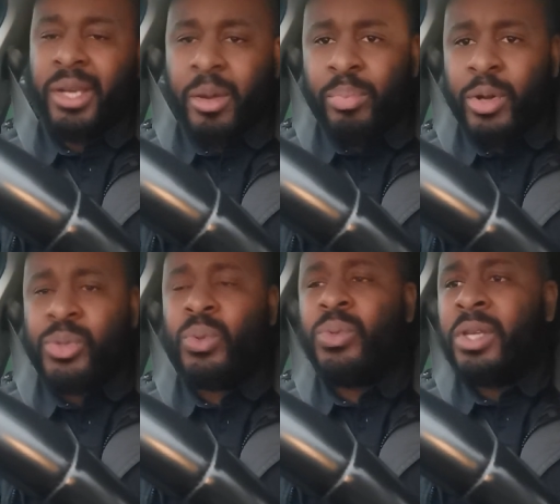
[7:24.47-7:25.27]
And the
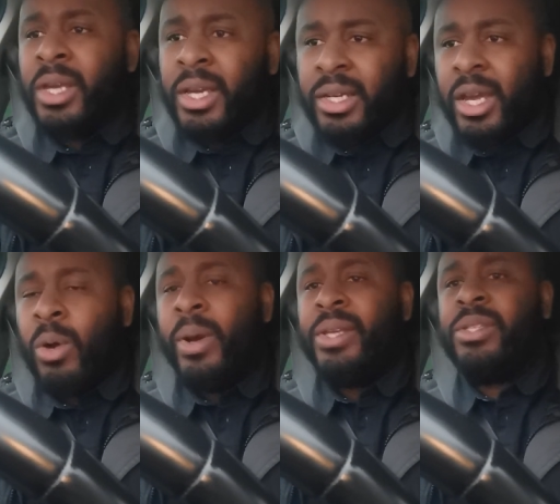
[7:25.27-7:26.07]
apostles they
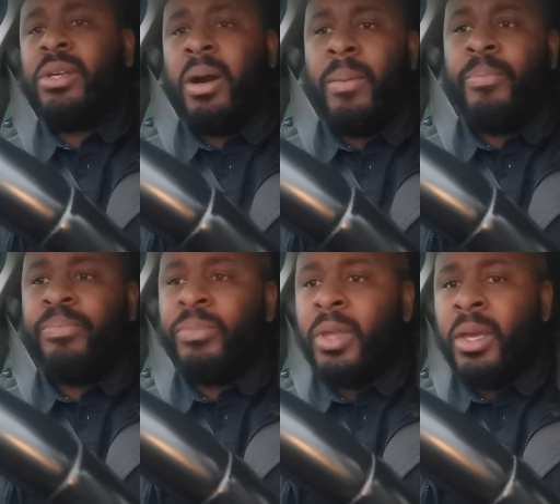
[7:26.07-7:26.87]
always um